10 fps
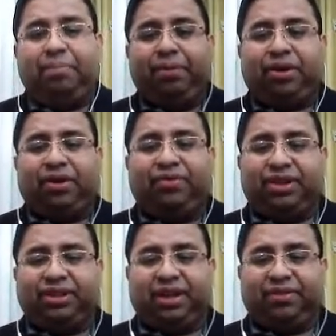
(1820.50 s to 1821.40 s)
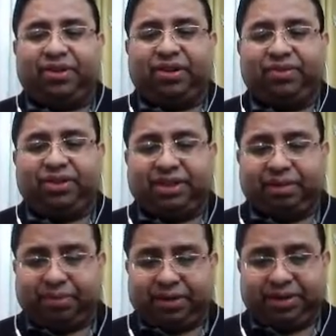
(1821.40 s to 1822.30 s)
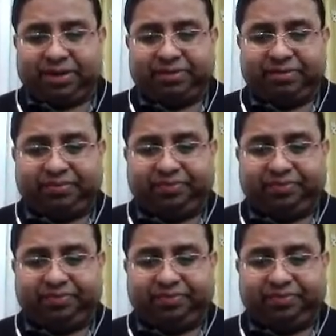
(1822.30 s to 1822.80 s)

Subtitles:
Every conference they have a conference template.